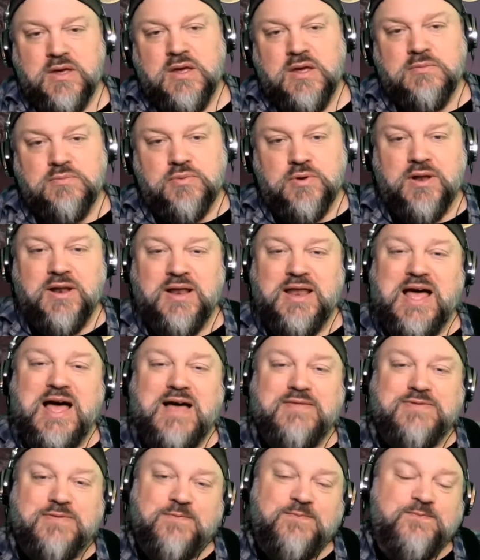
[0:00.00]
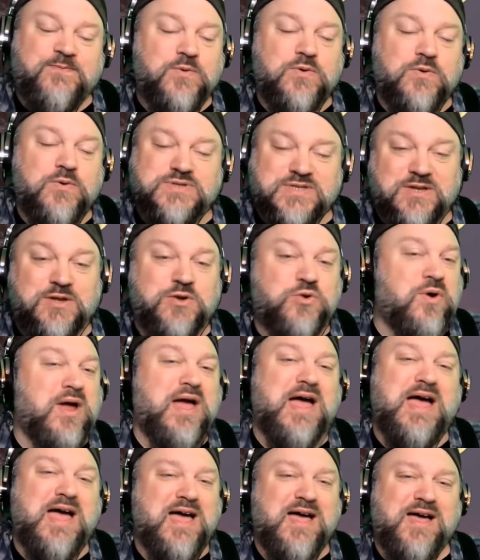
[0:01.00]
bring light to frozen
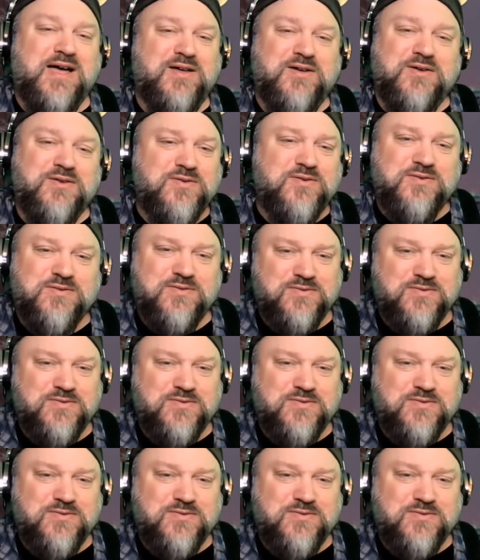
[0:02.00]
ground.